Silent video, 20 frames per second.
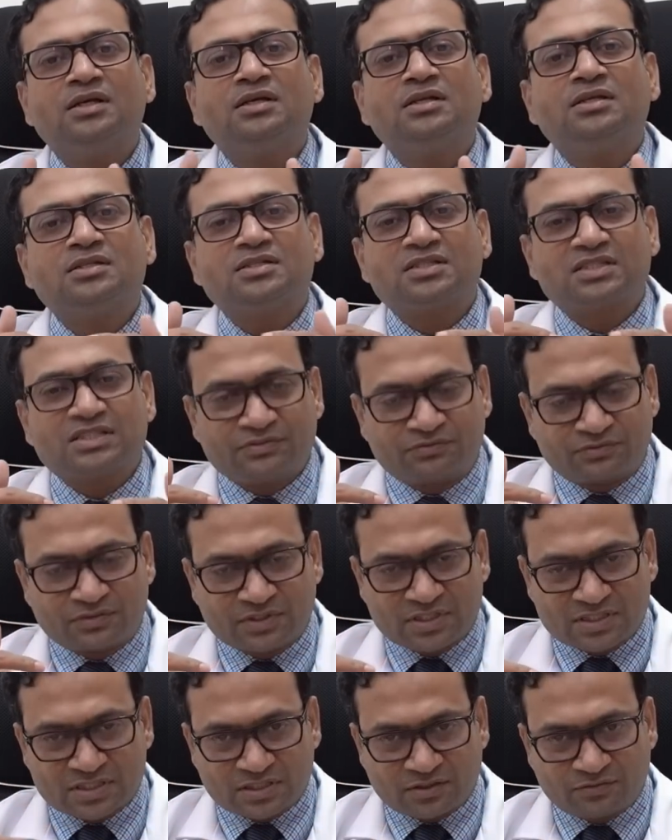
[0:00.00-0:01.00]

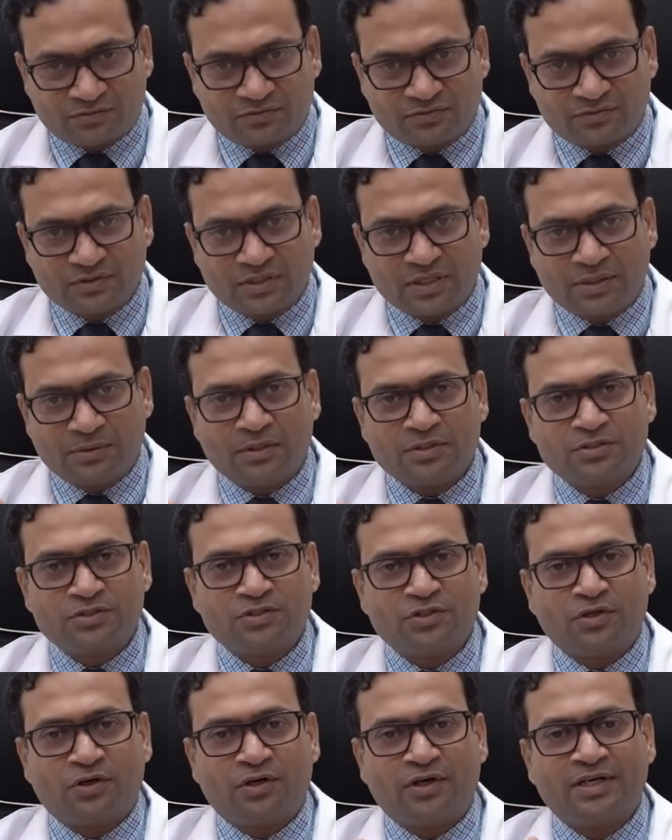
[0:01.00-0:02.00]
stiffness of
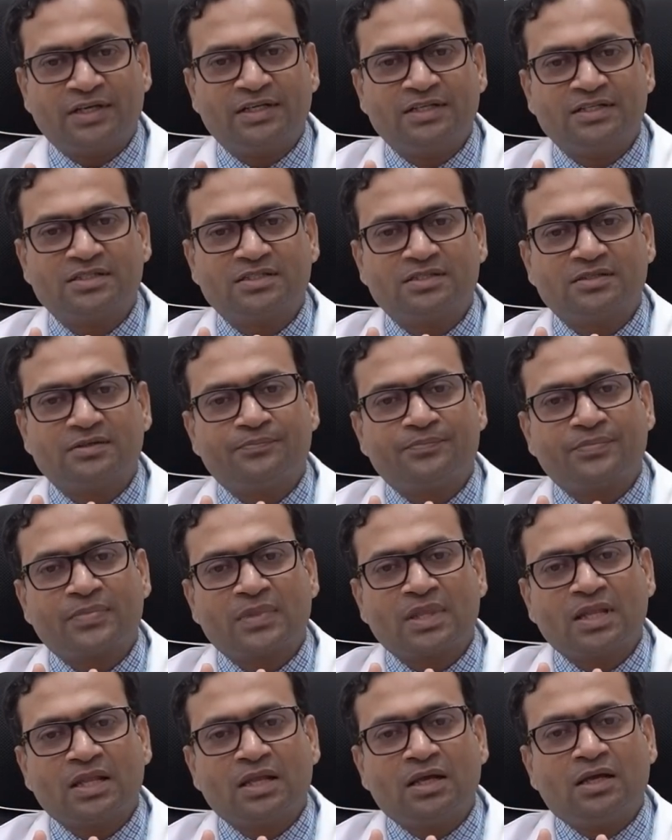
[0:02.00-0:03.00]
joints,
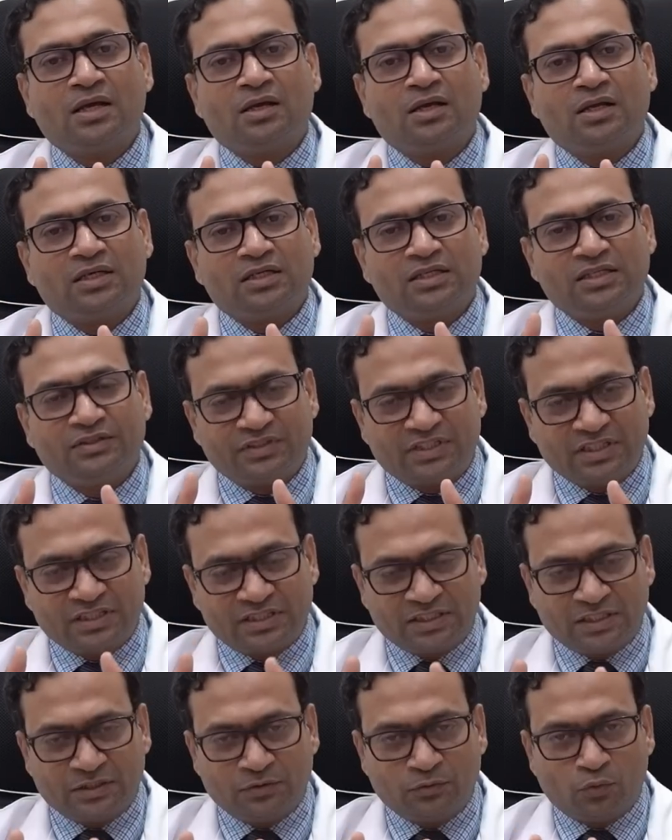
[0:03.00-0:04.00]

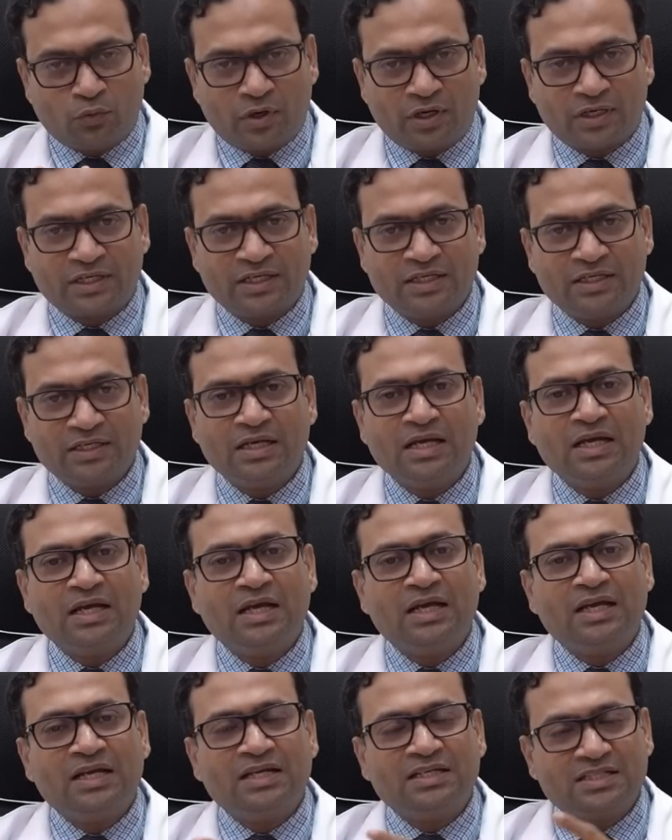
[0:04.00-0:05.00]
difficulty in walking.
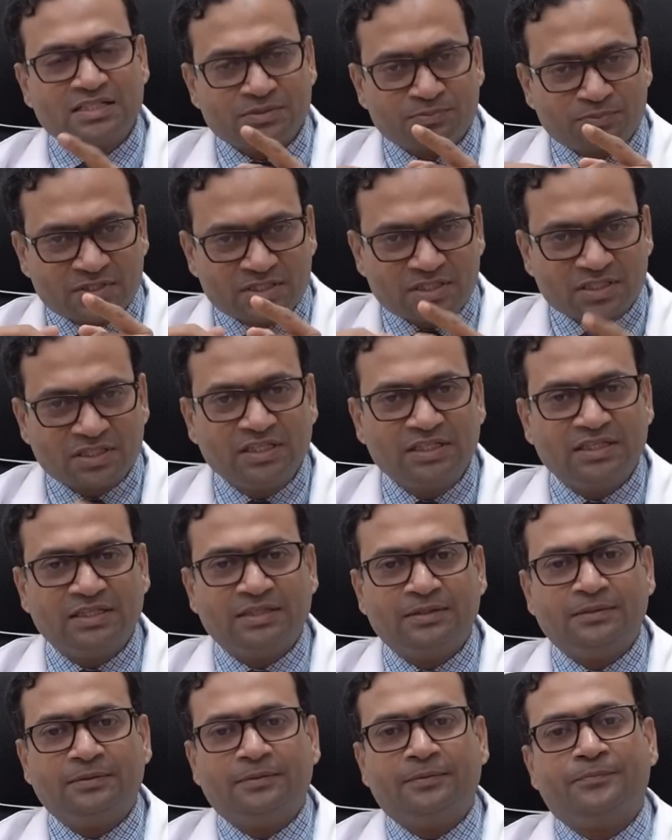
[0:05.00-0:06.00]

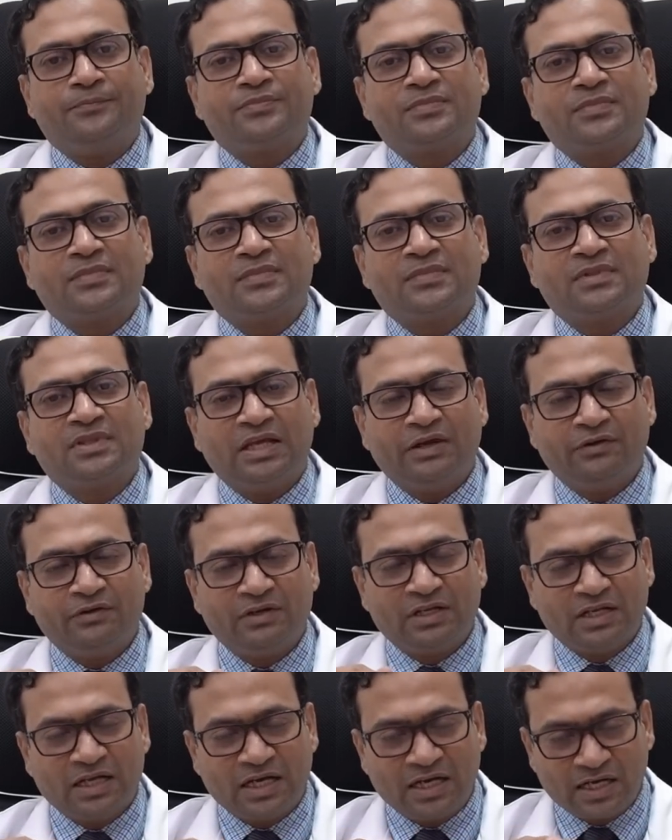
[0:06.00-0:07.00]
Especially, they
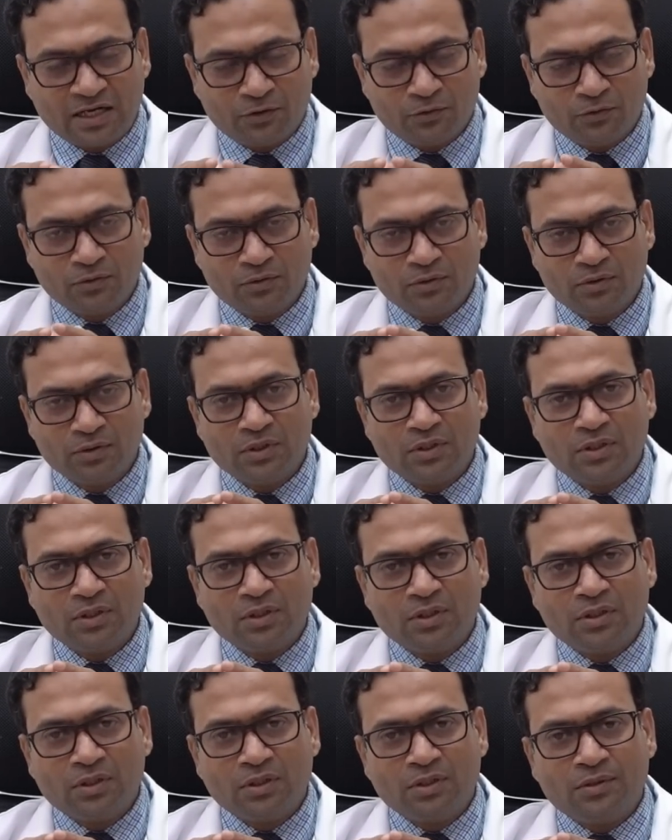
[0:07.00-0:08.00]
will have
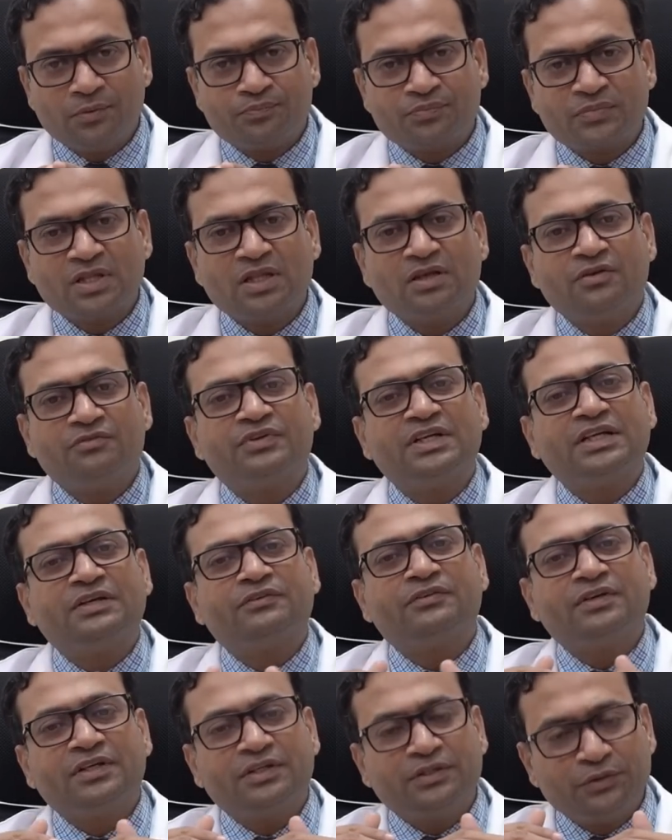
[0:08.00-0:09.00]

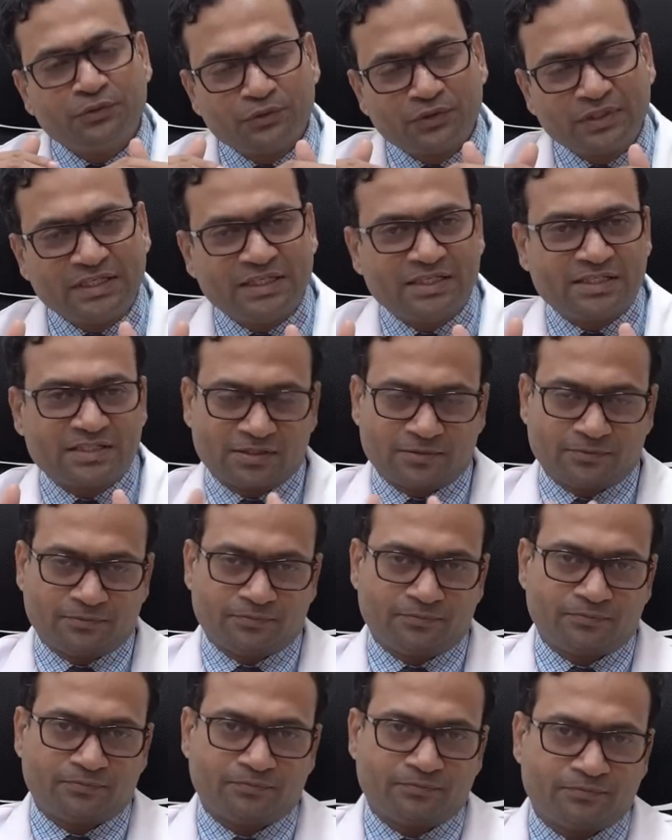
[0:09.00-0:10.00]
frequent urination.
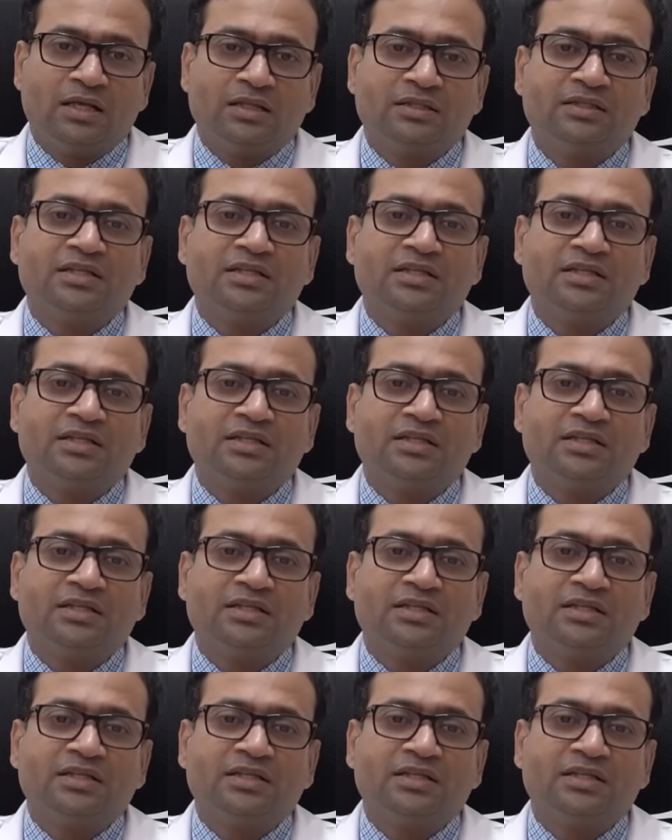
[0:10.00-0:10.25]
There